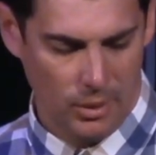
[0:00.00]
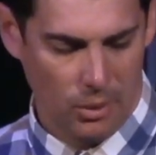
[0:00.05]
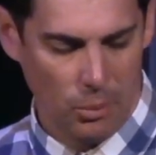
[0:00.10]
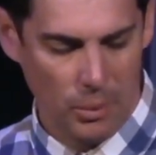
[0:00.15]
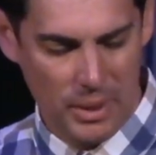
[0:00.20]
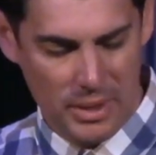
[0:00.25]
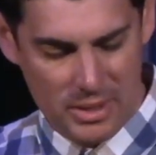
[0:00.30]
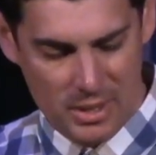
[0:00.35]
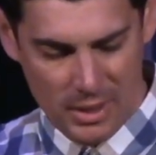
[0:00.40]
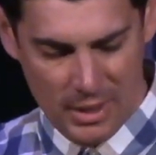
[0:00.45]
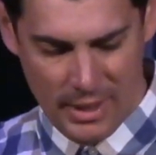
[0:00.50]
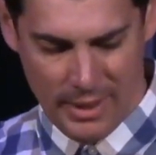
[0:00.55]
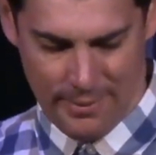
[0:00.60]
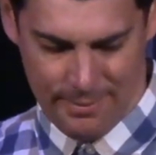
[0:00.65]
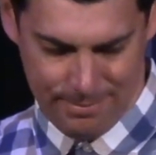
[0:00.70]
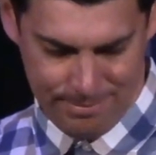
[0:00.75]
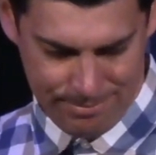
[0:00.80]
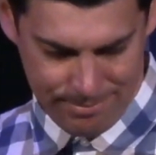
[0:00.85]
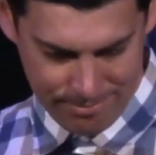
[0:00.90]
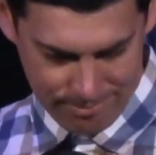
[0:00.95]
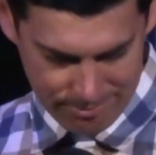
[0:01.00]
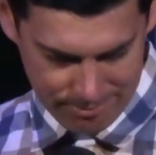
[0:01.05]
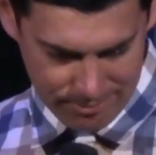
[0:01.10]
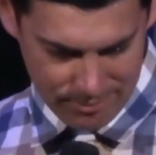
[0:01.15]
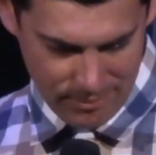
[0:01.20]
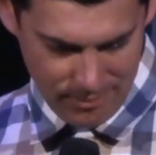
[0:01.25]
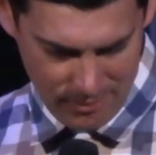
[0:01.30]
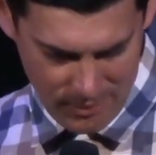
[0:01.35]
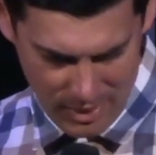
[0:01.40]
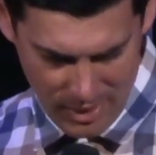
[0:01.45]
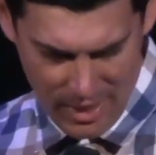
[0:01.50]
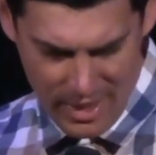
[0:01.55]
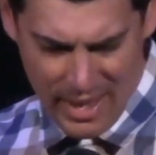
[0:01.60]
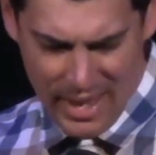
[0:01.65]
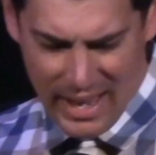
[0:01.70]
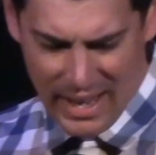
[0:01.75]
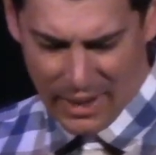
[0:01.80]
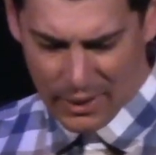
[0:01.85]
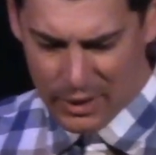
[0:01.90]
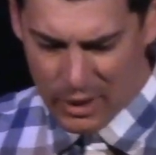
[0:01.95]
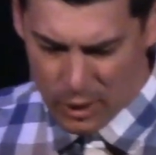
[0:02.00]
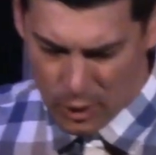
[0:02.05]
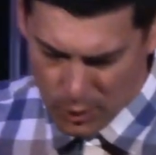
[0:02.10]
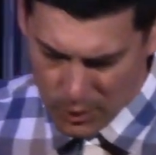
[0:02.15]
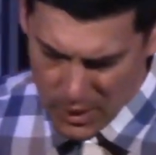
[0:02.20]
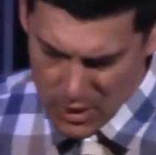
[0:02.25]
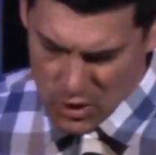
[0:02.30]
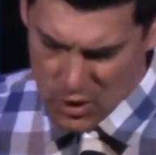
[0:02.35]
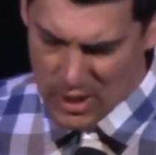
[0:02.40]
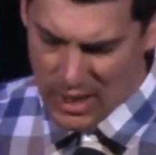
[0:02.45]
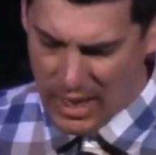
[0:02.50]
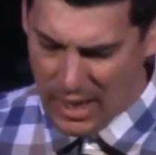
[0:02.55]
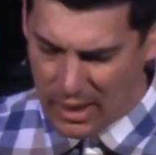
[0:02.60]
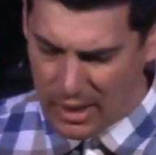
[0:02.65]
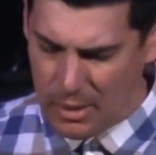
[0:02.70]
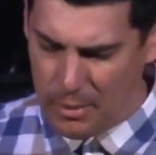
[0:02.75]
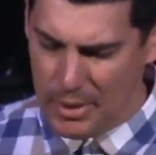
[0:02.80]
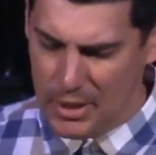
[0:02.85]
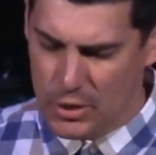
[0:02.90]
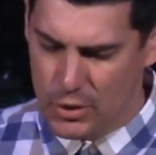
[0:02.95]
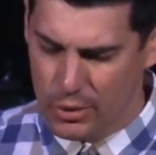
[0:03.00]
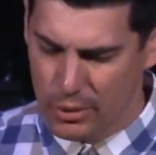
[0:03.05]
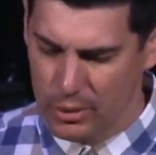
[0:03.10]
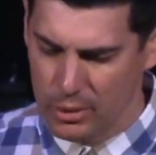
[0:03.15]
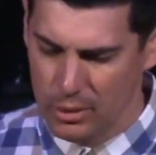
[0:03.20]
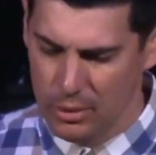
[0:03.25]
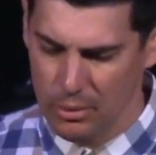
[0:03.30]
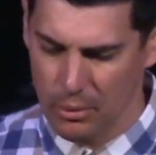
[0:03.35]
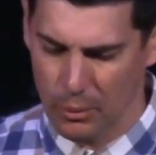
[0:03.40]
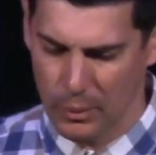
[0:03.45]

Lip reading: Week 10, how can Christianity be true